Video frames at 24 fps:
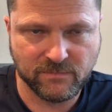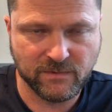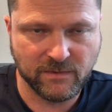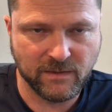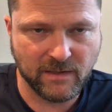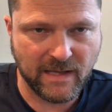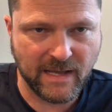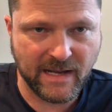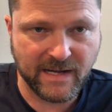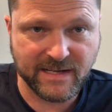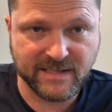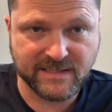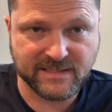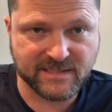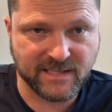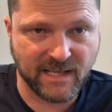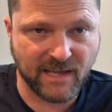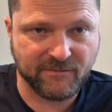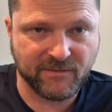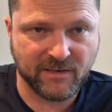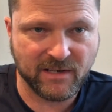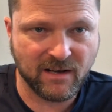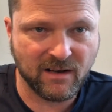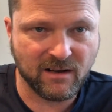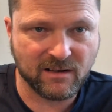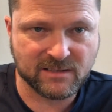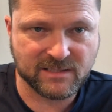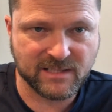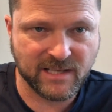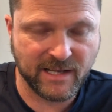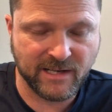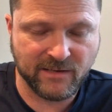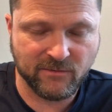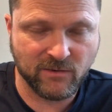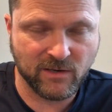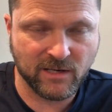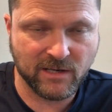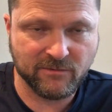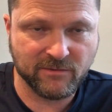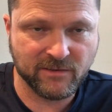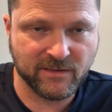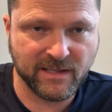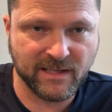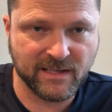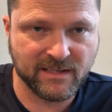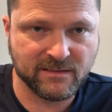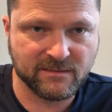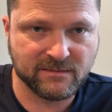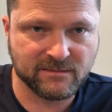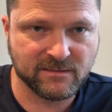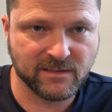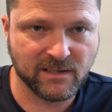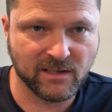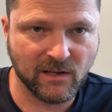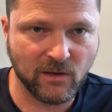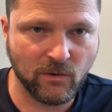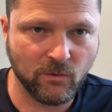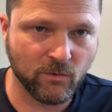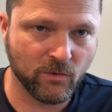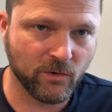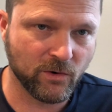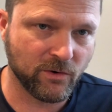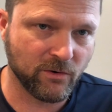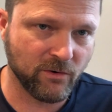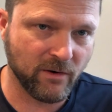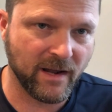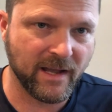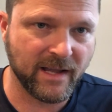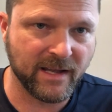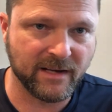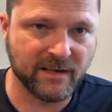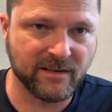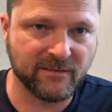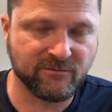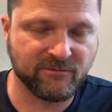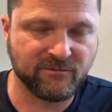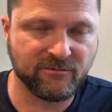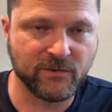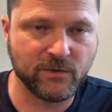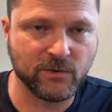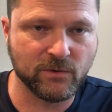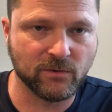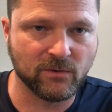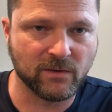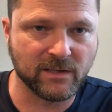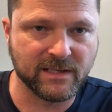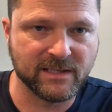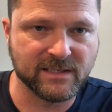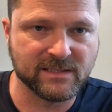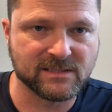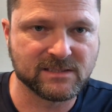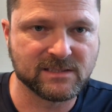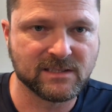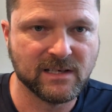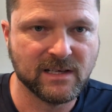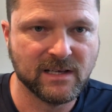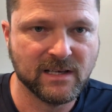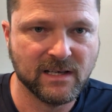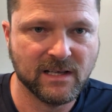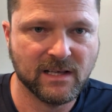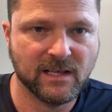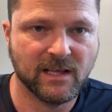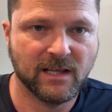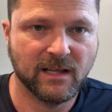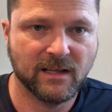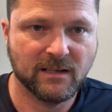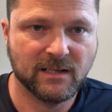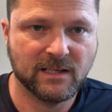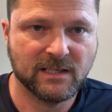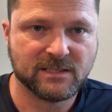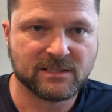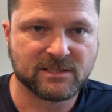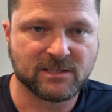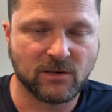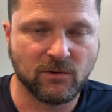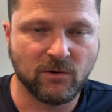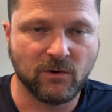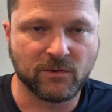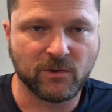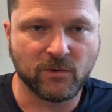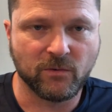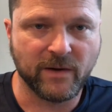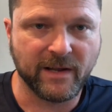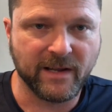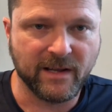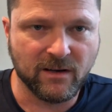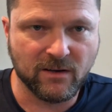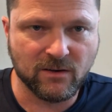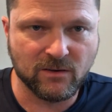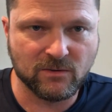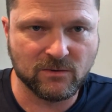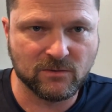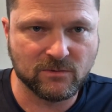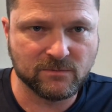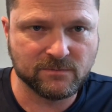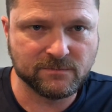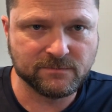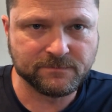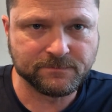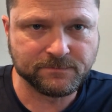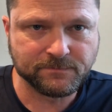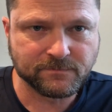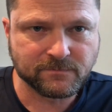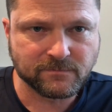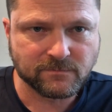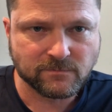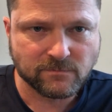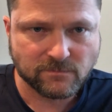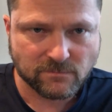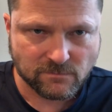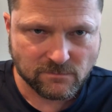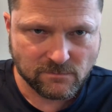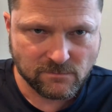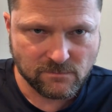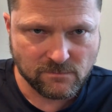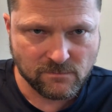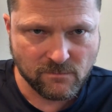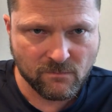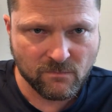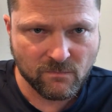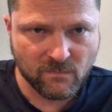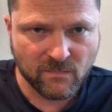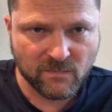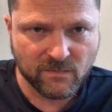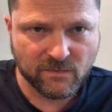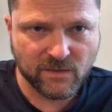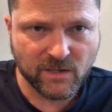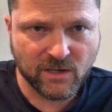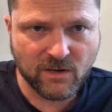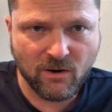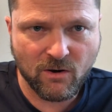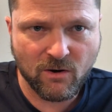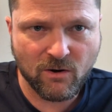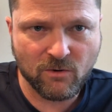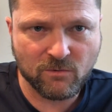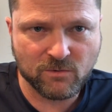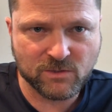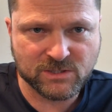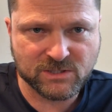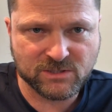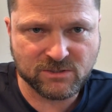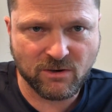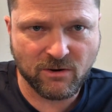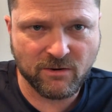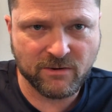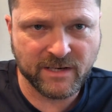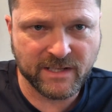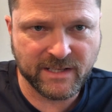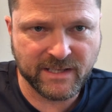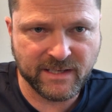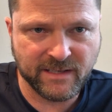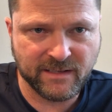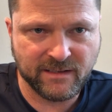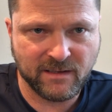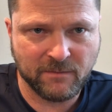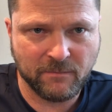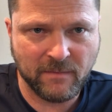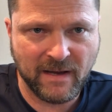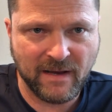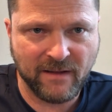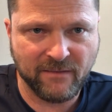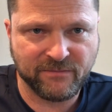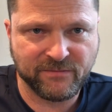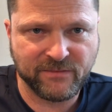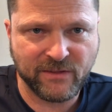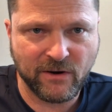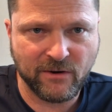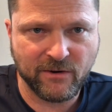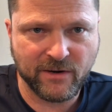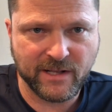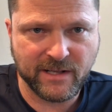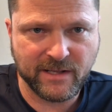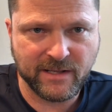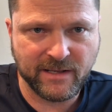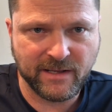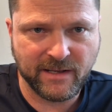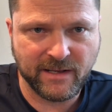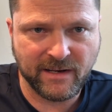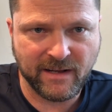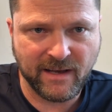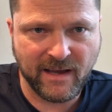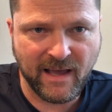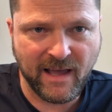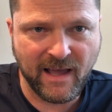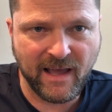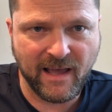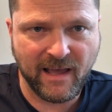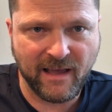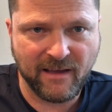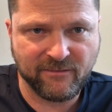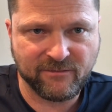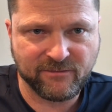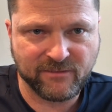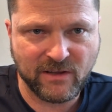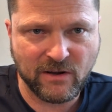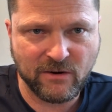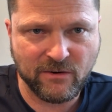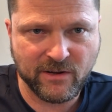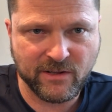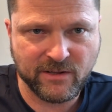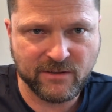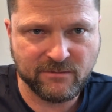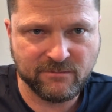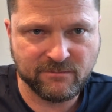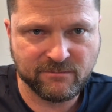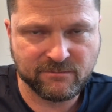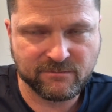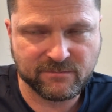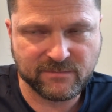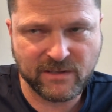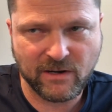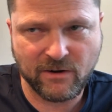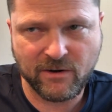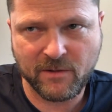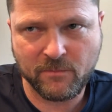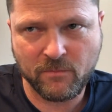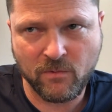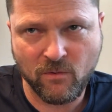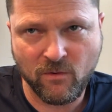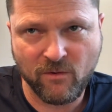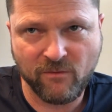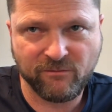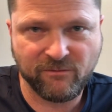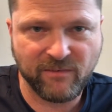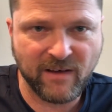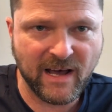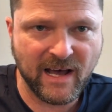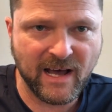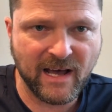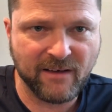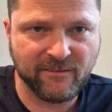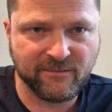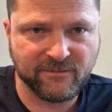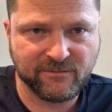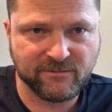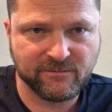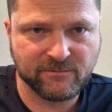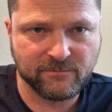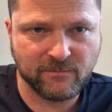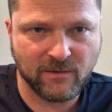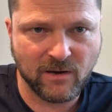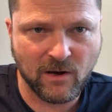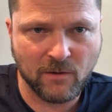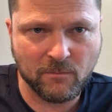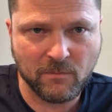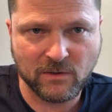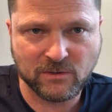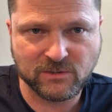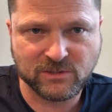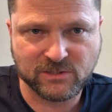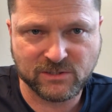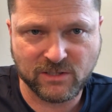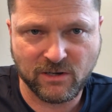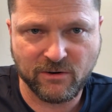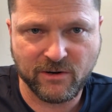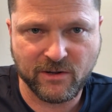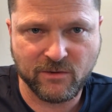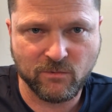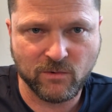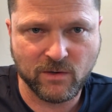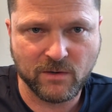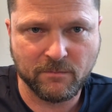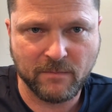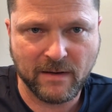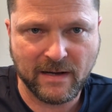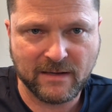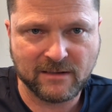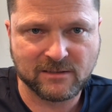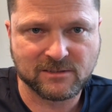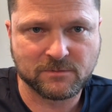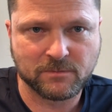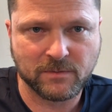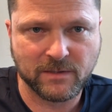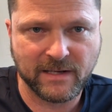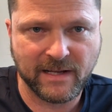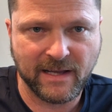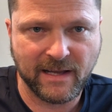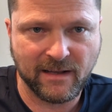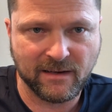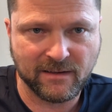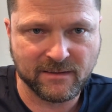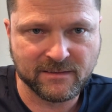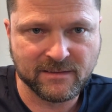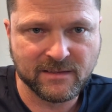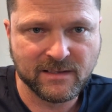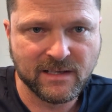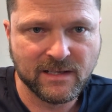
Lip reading: 87 octane, whatever the lower grade of fuel is. So on the way home, the car was starting to get about 30.5, almost 31 miles per gallon,